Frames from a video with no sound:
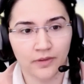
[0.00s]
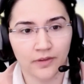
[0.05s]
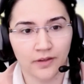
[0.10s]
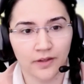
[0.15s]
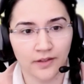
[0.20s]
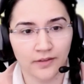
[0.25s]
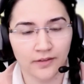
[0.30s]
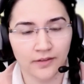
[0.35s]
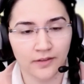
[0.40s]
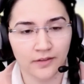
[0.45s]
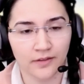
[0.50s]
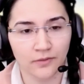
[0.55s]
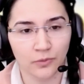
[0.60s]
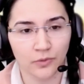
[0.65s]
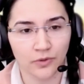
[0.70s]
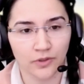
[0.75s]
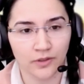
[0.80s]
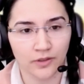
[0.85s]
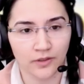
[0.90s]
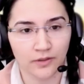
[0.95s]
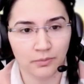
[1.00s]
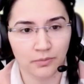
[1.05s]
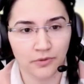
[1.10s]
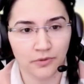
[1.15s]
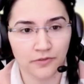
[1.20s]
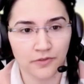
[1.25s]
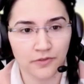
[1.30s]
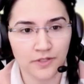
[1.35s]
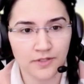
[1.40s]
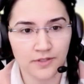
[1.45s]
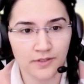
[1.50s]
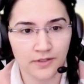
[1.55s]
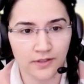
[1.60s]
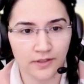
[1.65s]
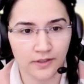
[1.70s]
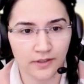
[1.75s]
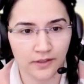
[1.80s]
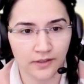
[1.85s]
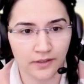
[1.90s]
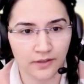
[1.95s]
I did work
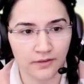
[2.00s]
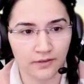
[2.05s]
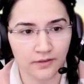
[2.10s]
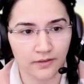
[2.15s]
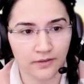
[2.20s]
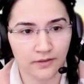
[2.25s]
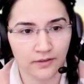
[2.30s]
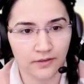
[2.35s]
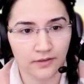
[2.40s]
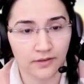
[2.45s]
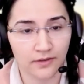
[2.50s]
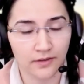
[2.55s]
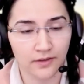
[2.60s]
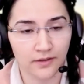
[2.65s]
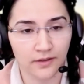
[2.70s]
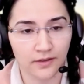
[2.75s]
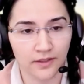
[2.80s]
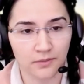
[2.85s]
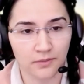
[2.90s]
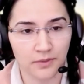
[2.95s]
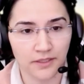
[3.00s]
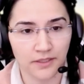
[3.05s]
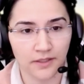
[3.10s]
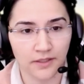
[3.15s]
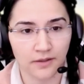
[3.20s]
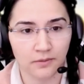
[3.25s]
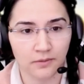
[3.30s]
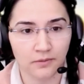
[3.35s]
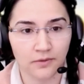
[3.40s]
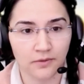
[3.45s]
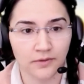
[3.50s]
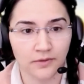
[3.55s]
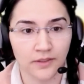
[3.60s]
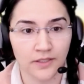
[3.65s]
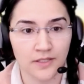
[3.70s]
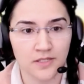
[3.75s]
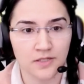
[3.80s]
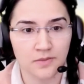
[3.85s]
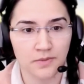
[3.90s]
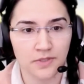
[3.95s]
previously in a company that
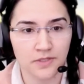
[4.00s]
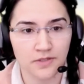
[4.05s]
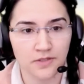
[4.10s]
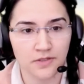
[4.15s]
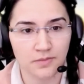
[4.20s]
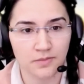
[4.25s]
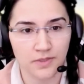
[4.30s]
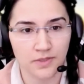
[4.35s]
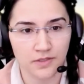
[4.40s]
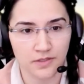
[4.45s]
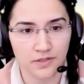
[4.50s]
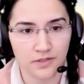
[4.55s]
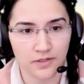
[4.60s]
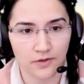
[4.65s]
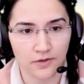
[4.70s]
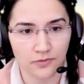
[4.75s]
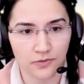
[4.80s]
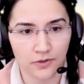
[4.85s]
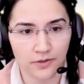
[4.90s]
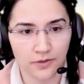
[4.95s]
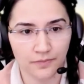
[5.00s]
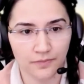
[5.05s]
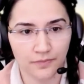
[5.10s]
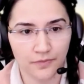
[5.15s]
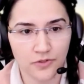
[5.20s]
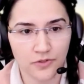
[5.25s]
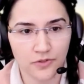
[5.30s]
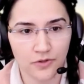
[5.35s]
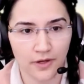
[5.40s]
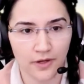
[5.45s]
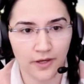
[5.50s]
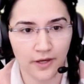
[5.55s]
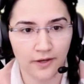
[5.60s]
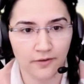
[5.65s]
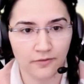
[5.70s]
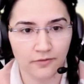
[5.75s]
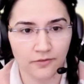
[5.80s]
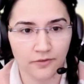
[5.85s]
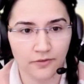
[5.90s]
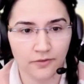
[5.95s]
does business-to-business software. So I
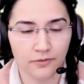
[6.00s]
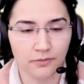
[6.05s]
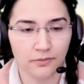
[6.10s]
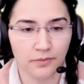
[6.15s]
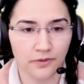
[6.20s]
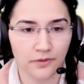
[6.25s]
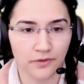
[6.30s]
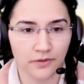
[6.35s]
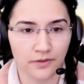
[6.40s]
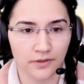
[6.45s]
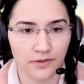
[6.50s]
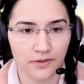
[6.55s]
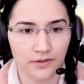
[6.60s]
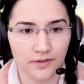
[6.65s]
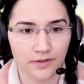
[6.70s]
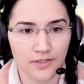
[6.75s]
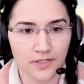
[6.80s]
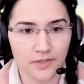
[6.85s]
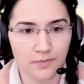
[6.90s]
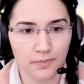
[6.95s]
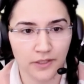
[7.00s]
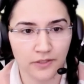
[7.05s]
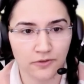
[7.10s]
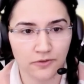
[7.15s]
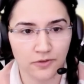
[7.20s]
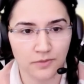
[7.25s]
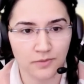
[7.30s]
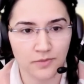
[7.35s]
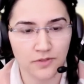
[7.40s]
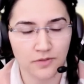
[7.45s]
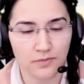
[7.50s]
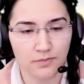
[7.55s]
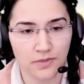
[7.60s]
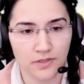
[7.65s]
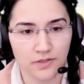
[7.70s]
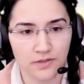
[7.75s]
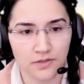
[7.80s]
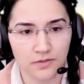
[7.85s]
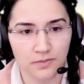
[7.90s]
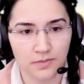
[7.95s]
have both spectrums,
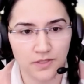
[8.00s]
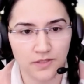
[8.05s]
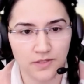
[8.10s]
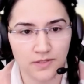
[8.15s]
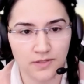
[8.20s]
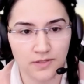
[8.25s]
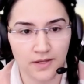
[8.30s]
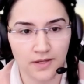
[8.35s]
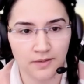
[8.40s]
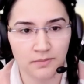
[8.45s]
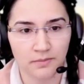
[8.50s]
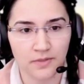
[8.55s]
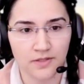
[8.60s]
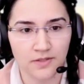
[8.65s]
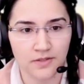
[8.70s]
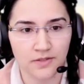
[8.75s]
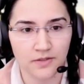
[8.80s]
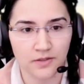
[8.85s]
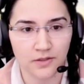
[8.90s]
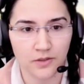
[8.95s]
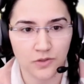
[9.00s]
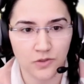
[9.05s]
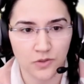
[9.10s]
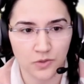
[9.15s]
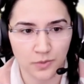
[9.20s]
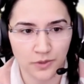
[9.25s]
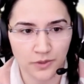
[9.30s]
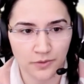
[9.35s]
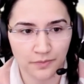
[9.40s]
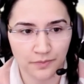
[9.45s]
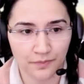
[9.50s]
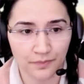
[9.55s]
business-to-business and business-to-consumer.